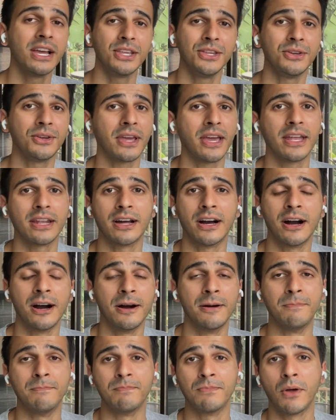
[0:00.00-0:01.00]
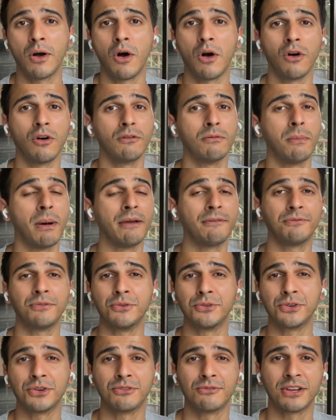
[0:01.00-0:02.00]
you get all of my
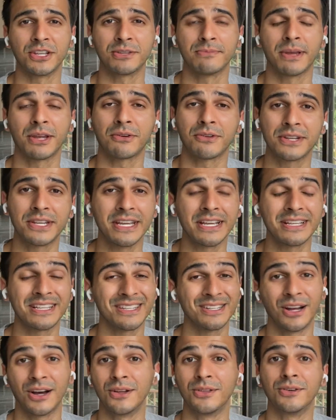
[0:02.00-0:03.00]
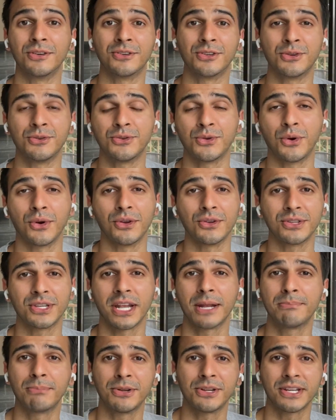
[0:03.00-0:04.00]
future resume critiques and other tutorials
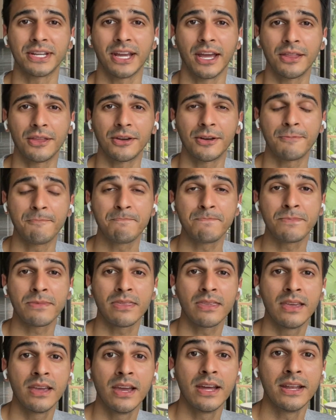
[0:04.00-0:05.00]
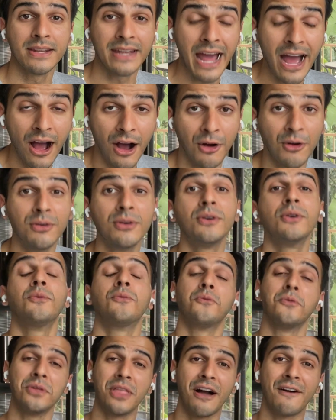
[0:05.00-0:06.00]
that I put together. Now,
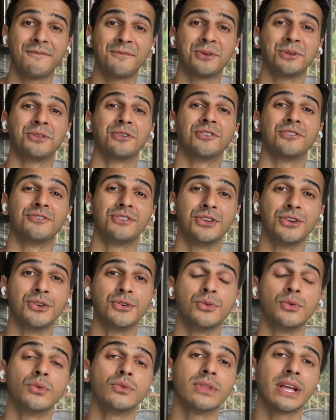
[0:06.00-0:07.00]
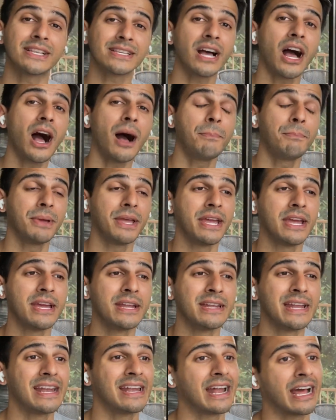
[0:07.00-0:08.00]
without further ado, let's hop
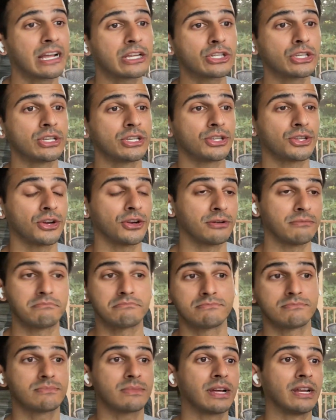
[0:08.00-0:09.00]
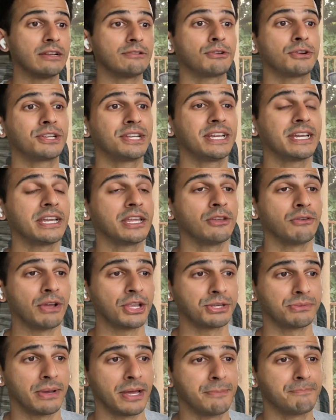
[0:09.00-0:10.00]
in and actually start kind of critiquing the
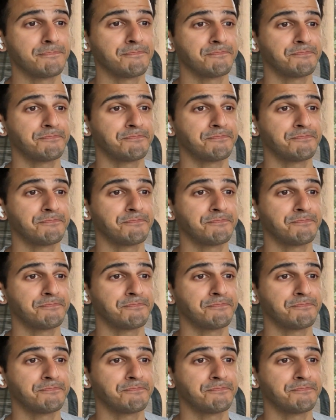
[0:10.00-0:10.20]
resume.